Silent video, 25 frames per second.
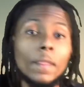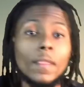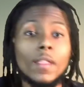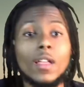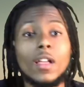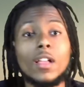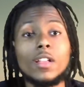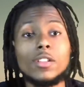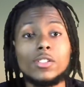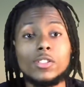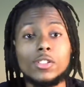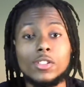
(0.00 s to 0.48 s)

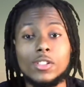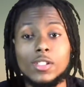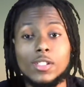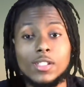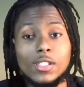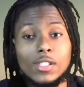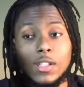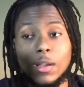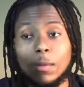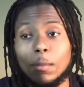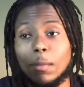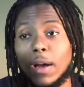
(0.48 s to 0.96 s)
It's
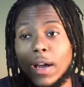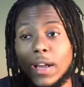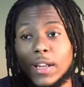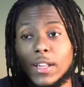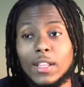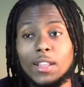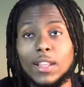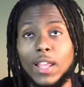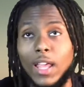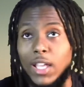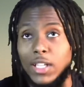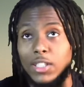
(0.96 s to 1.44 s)
just
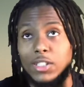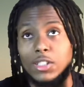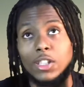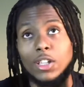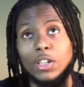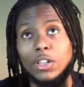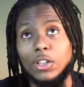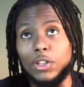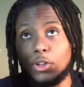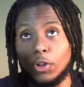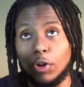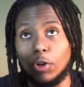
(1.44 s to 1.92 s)
somebody that
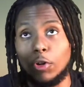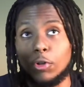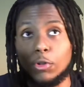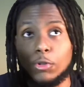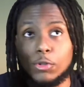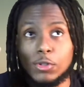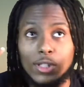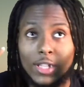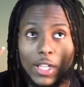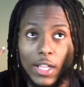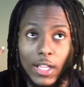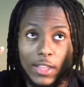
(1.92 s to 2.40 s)
she
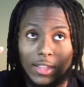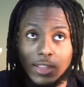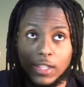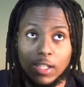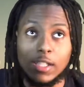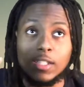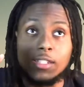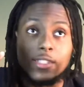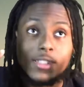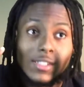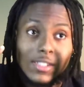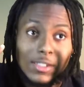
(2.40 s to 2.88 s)
knows that
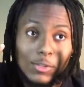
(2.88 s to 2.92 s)
this is